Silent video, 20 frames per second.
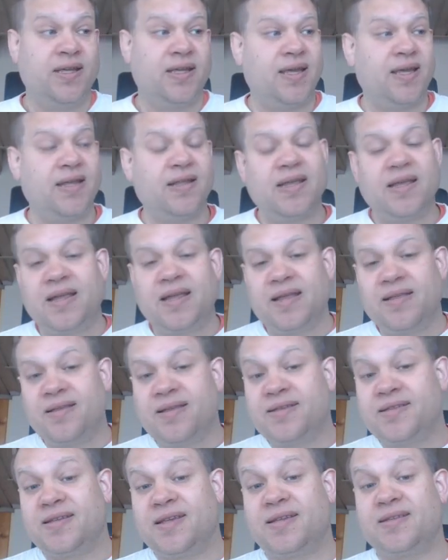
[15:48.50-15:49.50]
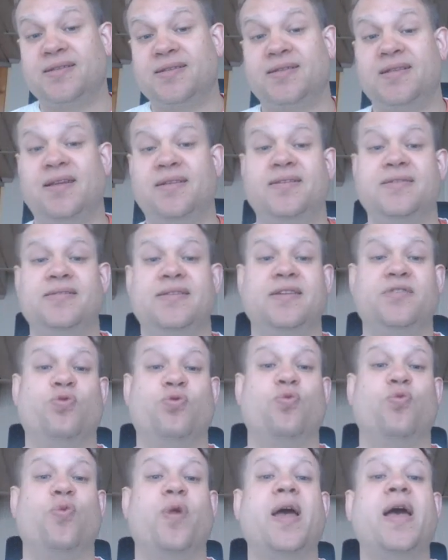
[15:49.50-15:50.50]
And this has a tendency to
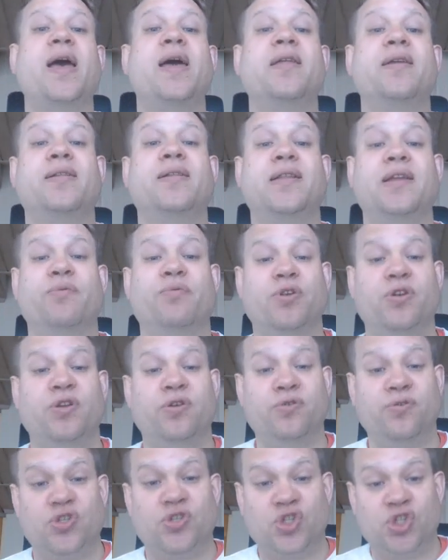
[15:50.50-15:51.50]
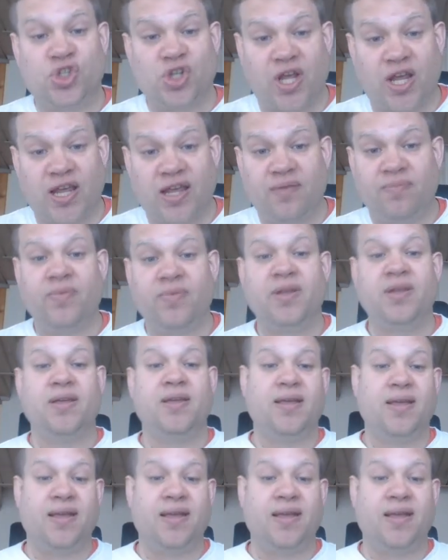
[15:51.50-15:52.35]
radically reduce shame